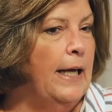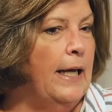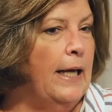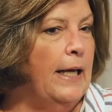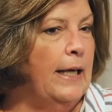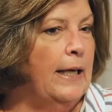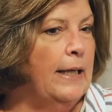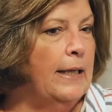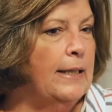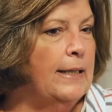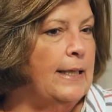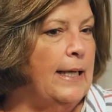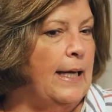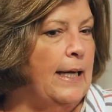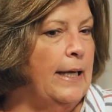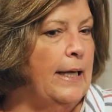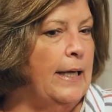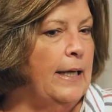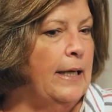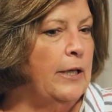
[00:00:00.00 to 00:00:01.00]
and
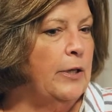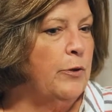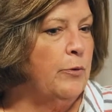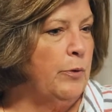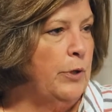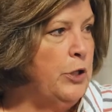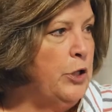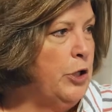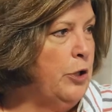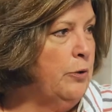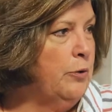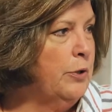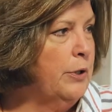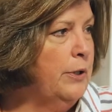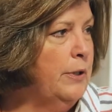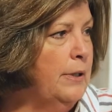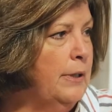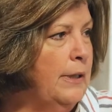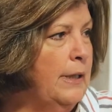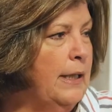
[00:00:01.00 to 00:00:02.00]
I had three
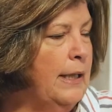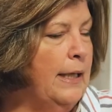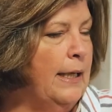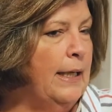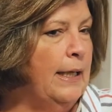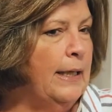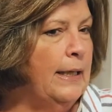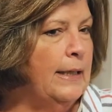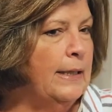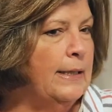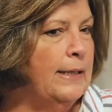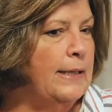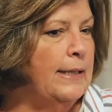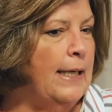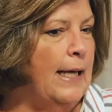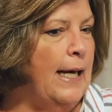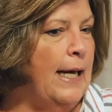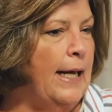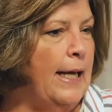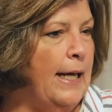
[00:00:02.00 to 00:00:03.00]
children, and
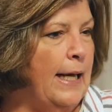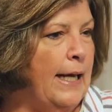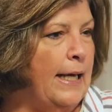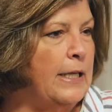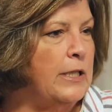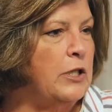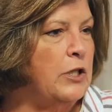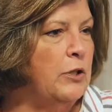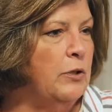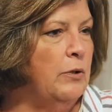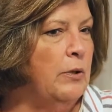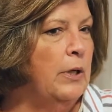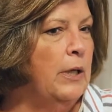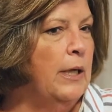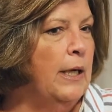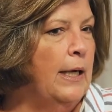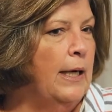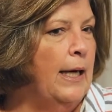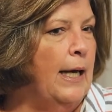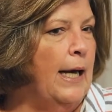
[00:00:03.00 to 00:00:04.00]
I had to,
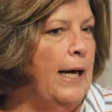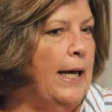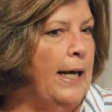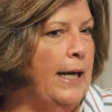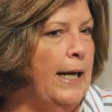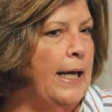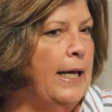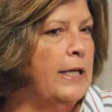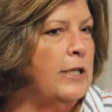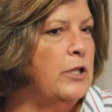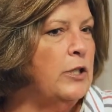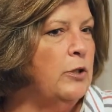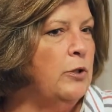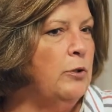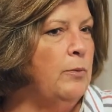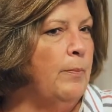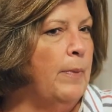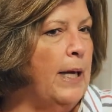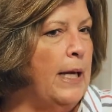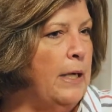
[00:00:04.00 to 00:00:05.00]
I had
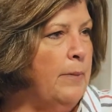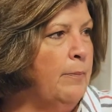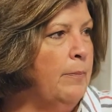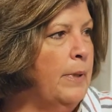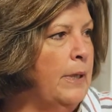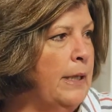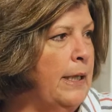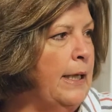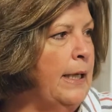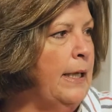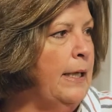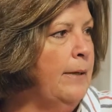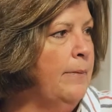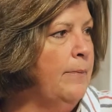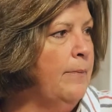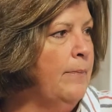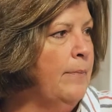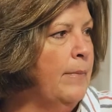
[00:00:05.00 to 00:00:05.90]
to make money.